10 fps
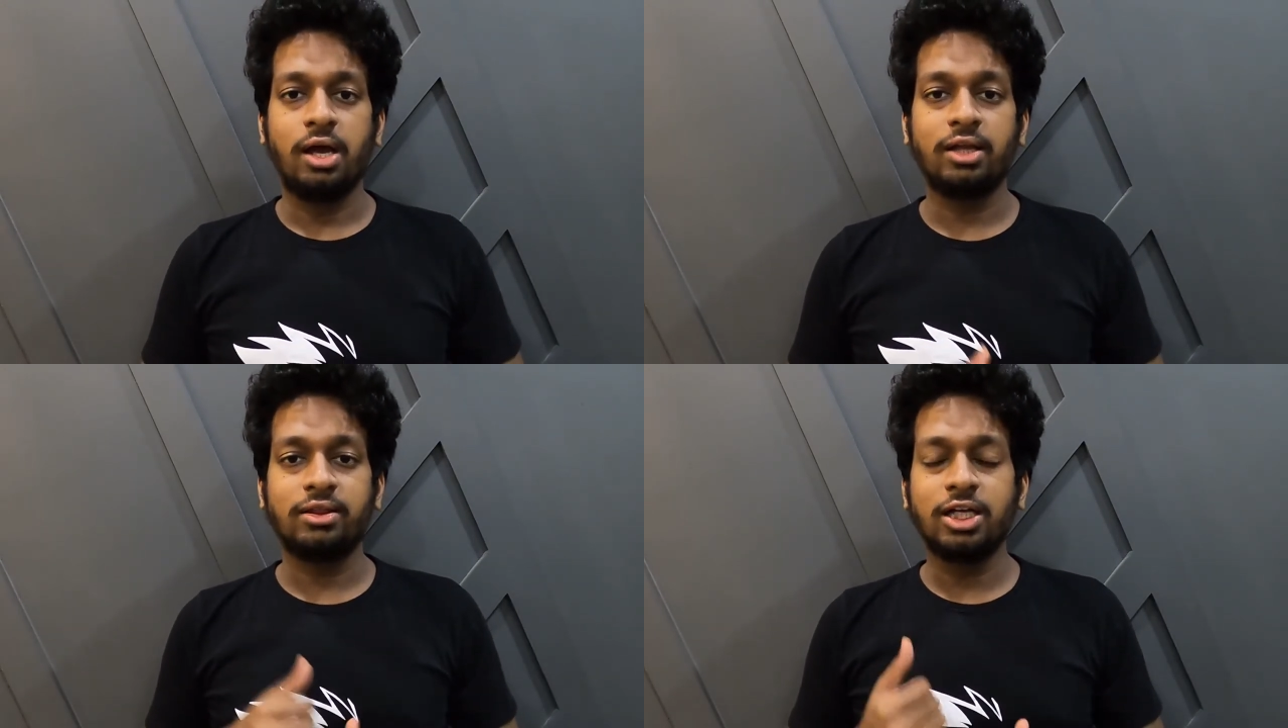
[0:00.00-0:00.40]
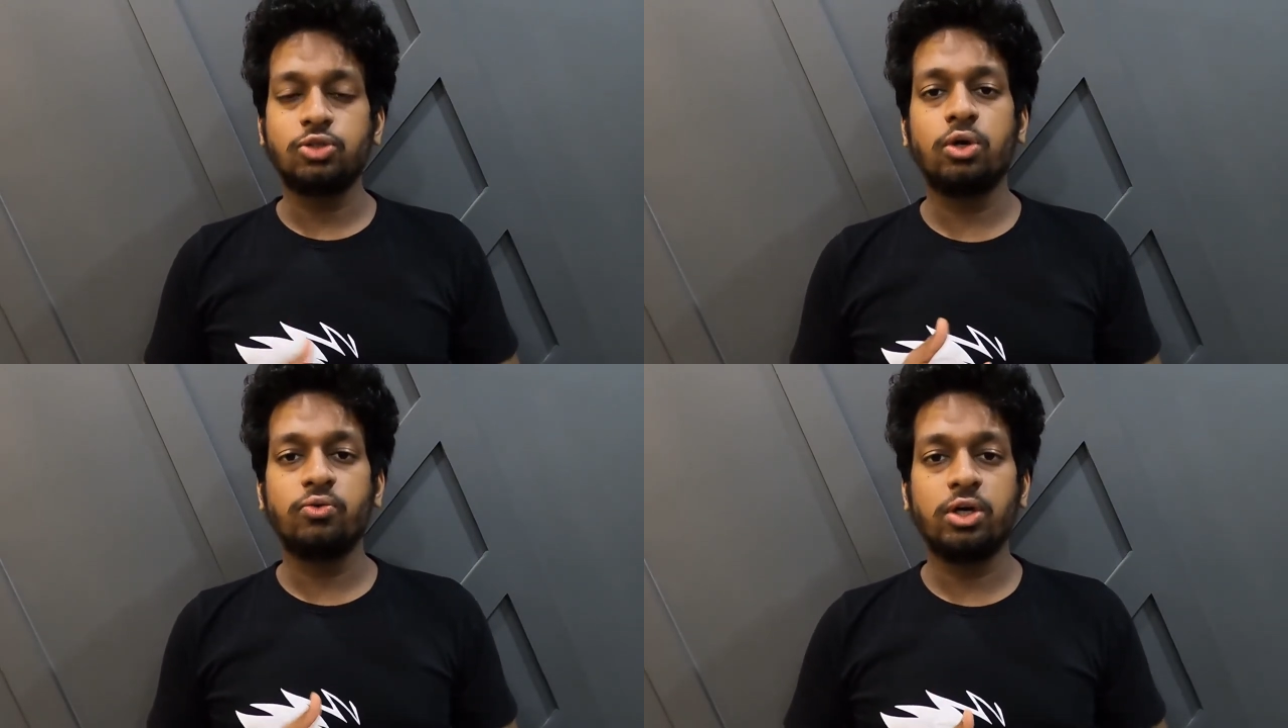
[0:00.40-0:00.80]
and
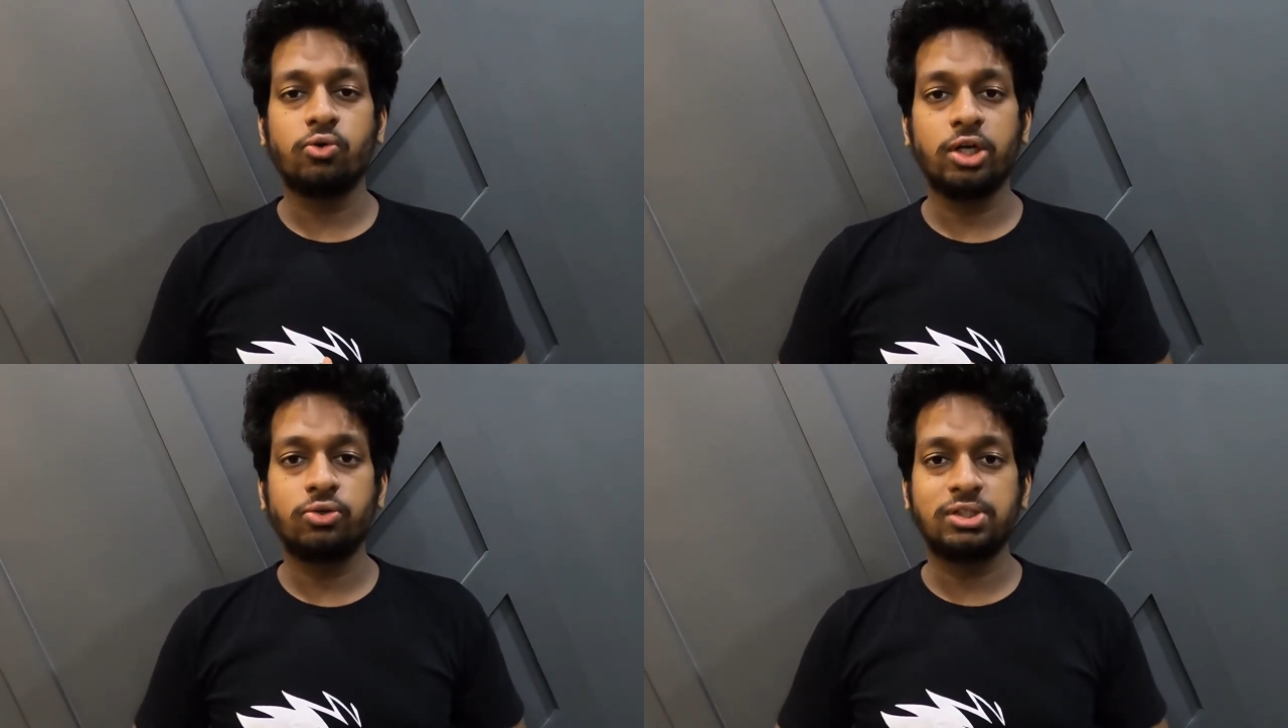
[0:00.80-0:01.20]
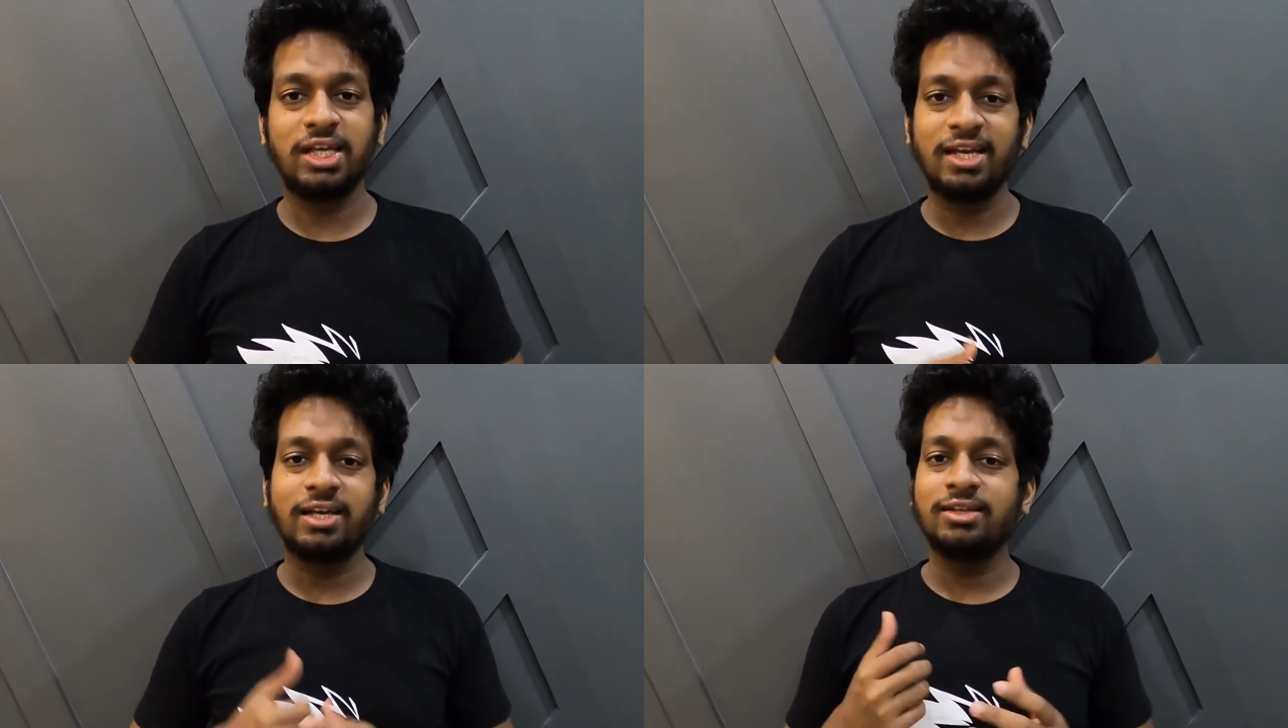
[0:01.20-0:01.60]
that's what we are going to
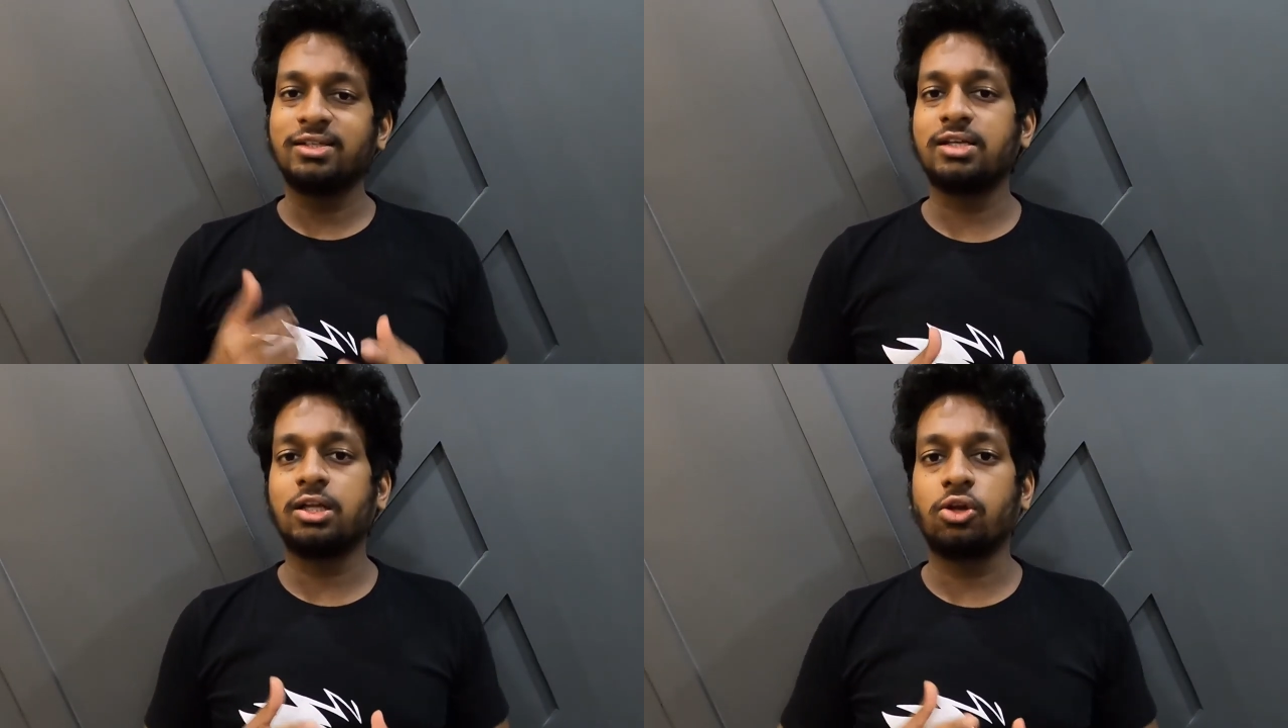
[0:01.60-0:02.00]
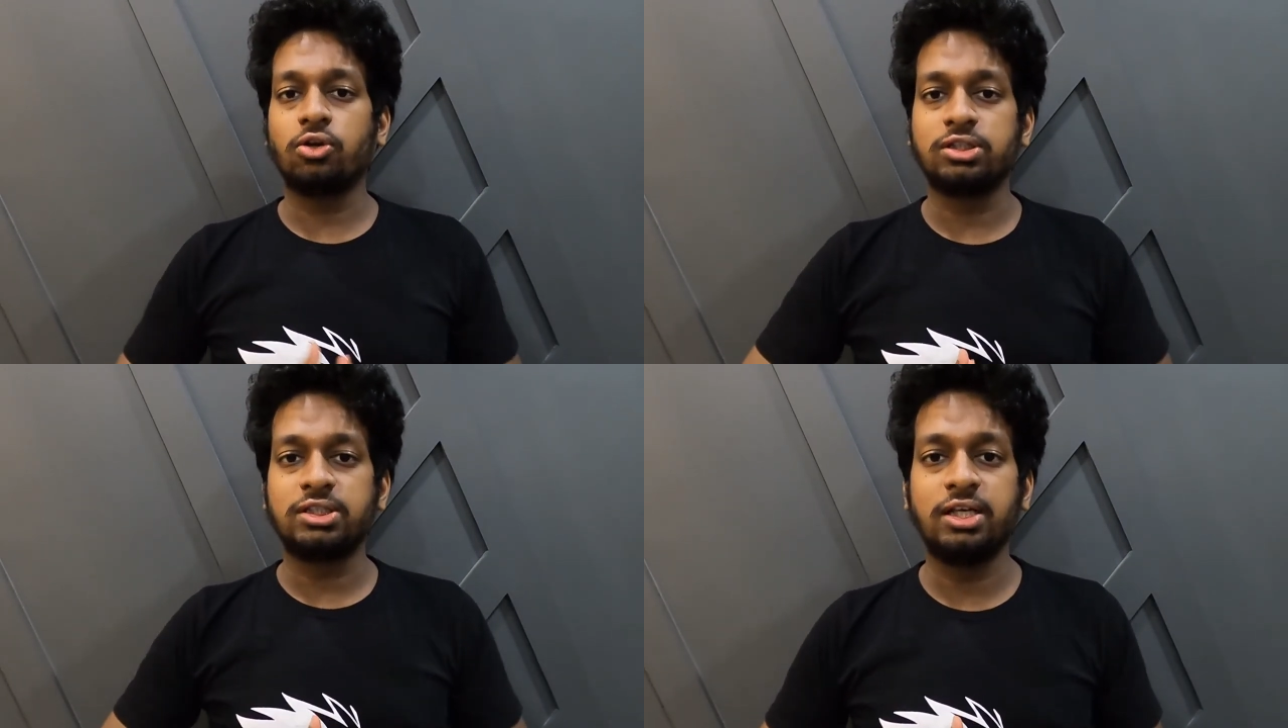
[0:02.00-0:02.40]
see in this
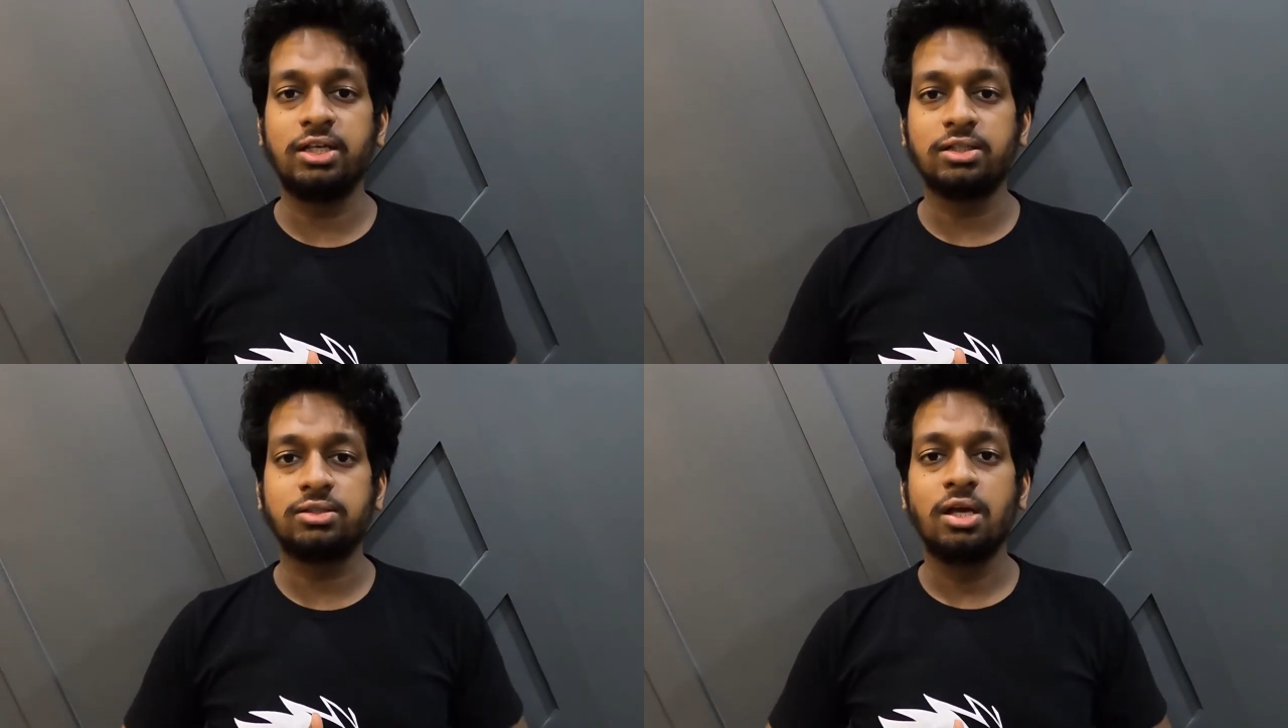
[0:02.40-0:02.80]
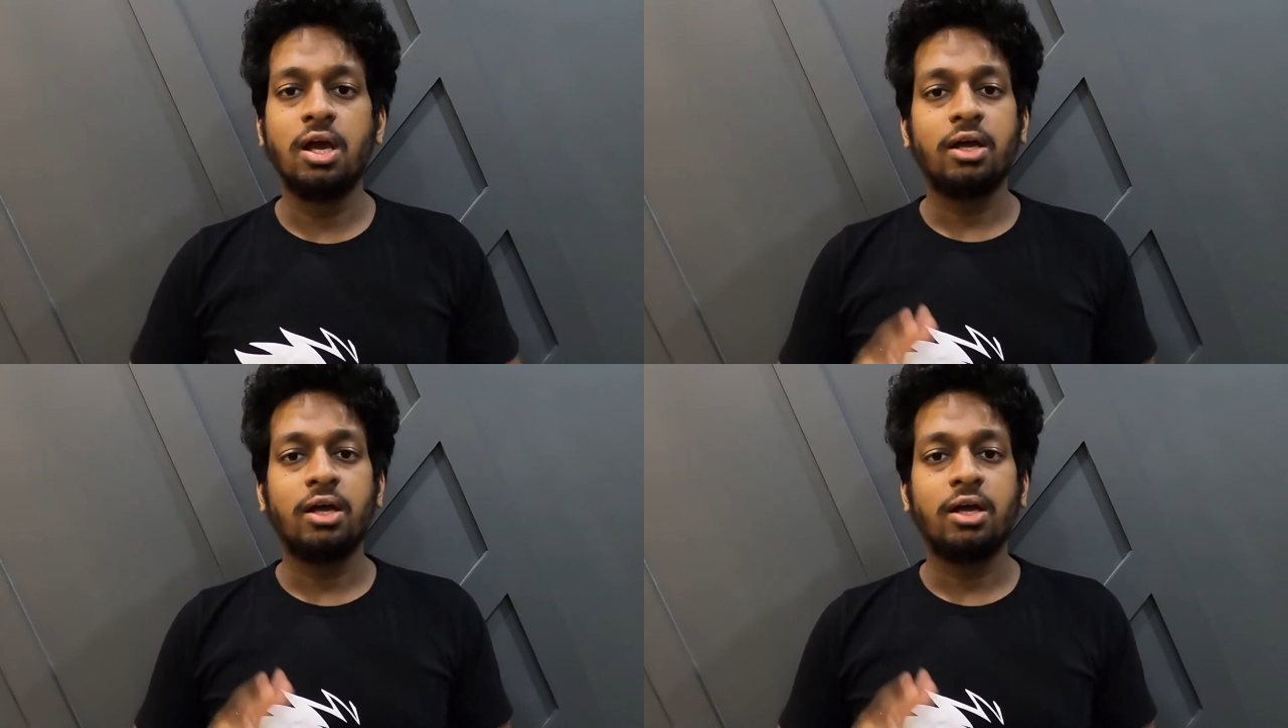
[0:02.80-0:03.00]
anthology series.